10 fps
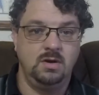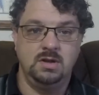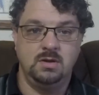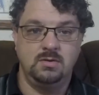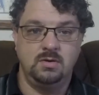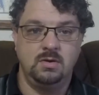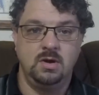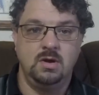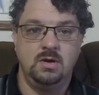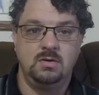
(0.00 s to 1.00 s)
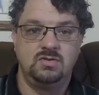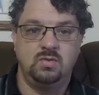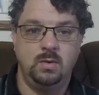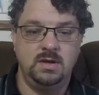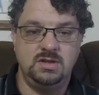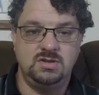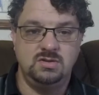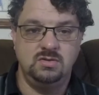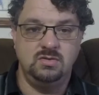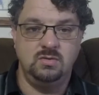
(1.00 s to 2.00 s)
another
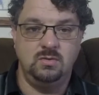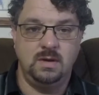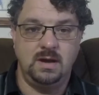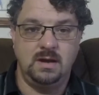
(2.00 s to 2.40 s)
22